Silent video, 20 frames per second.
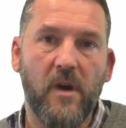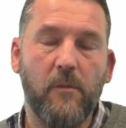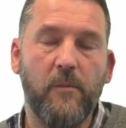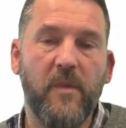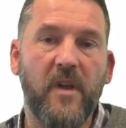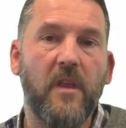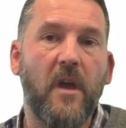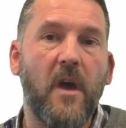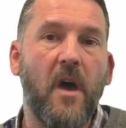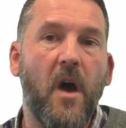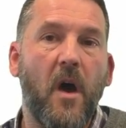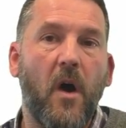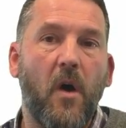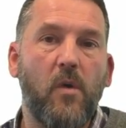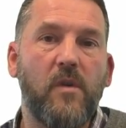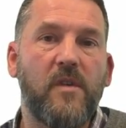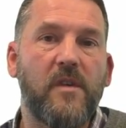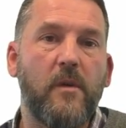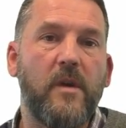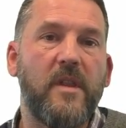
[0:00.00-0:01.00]
But
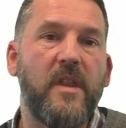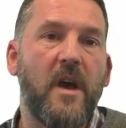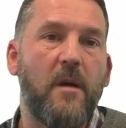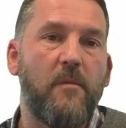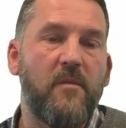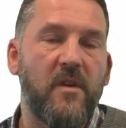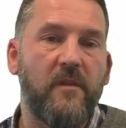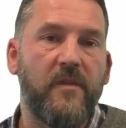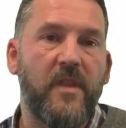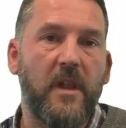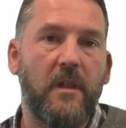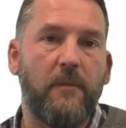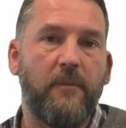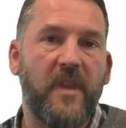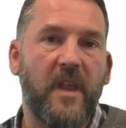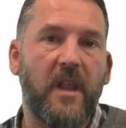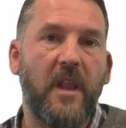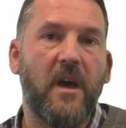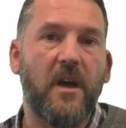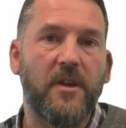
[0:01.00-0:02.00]
also a number of
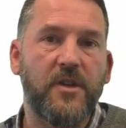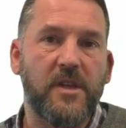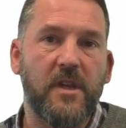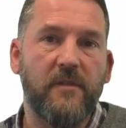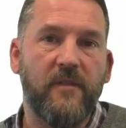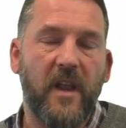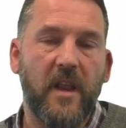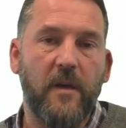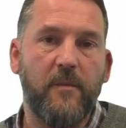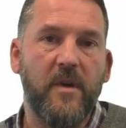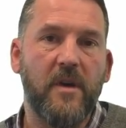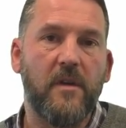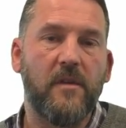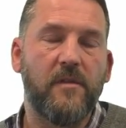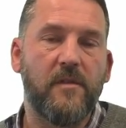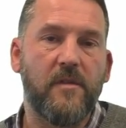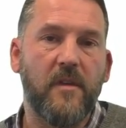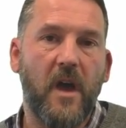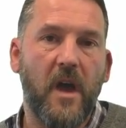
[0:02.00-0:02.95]
the larger developers